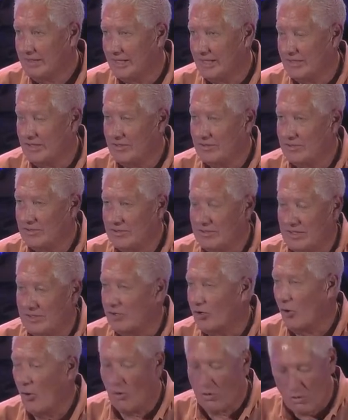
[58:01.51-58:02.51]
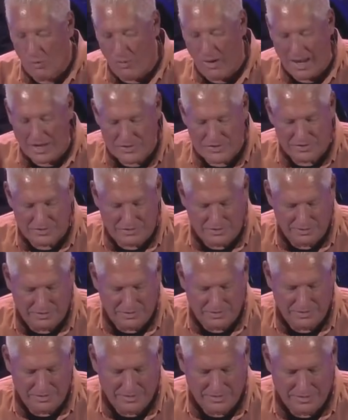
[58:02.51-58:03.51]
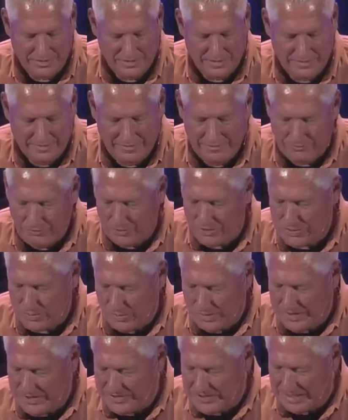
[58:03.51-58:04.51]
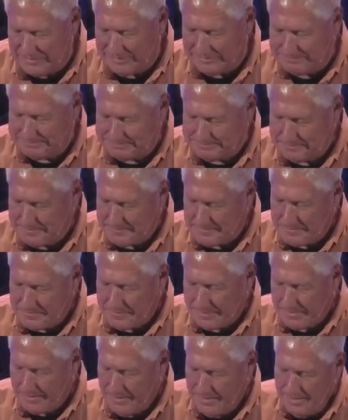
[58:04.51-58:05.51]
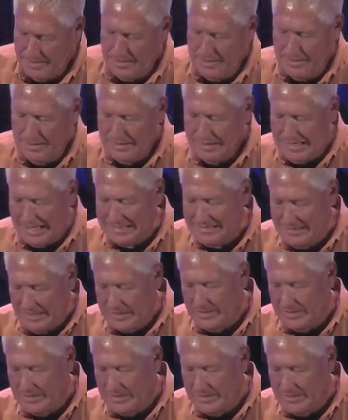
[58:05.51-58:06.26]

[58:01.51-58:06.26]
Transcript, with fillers: in, this, in their whole quest. Verse 27 God